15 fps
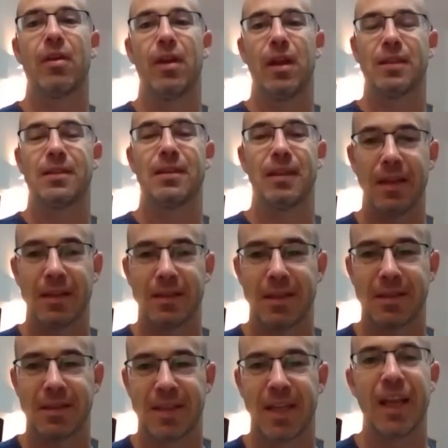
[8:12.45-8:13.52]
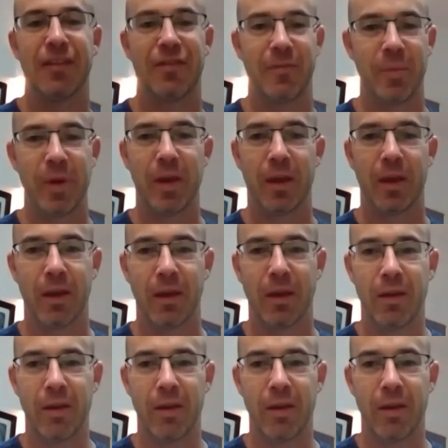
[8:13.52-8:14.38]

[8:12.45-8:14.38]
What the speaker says: it's a state of being.